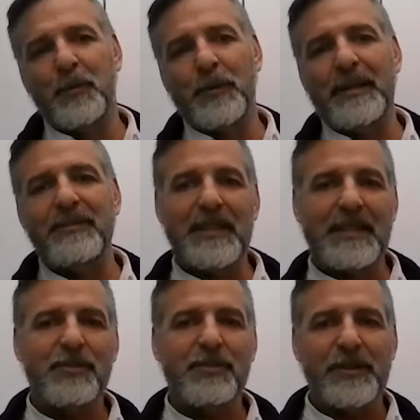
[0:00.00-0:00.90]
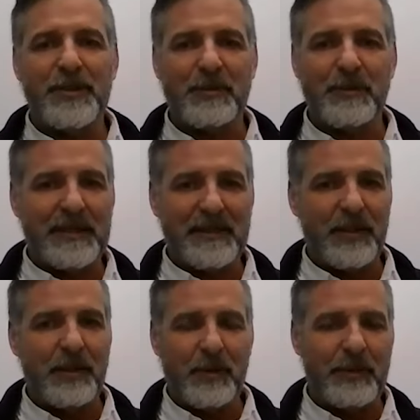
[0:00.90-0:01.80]
we've set structures in place
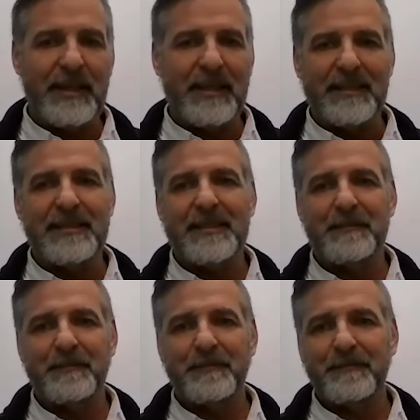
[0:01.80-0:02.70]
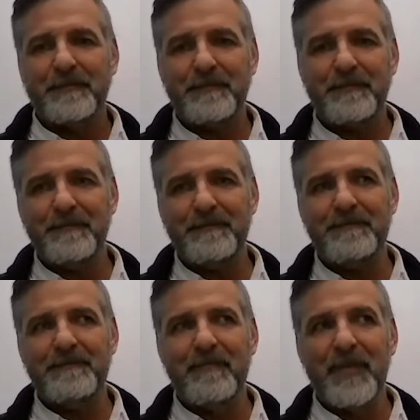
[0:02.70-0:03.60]
as human beings
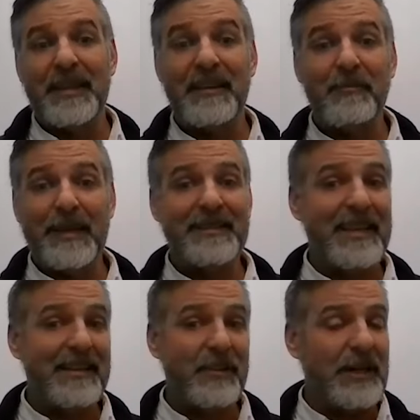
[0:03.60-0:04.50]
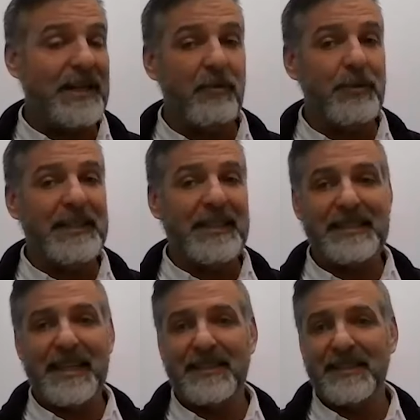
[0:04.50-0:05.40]
that have meant that not everybody
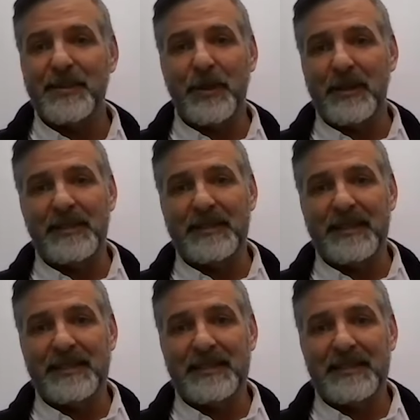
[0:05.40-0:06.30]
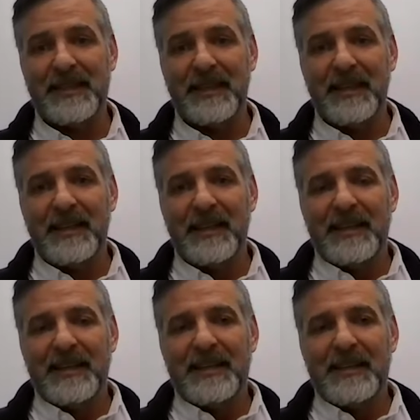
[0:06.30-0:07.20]
has access to all of these things.
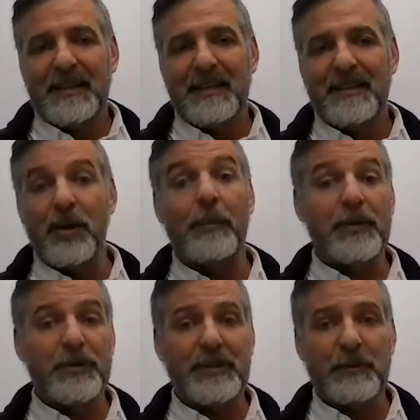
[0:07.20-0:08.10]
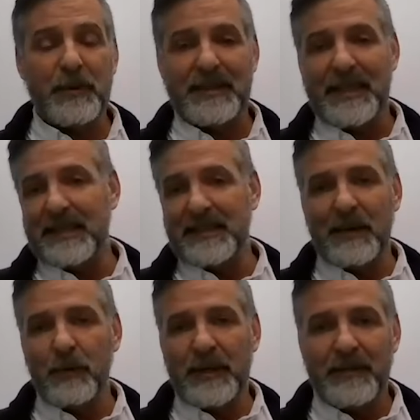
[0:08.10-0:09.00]
The opportunity within that is
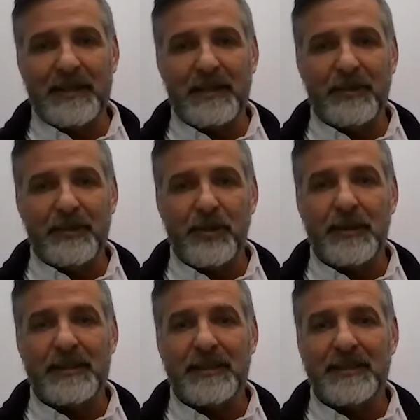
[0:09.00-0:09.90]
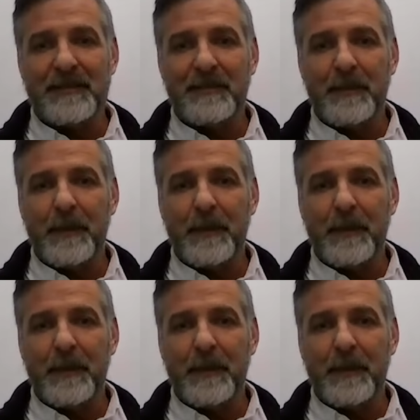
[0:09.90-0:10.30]
that we can make different choices.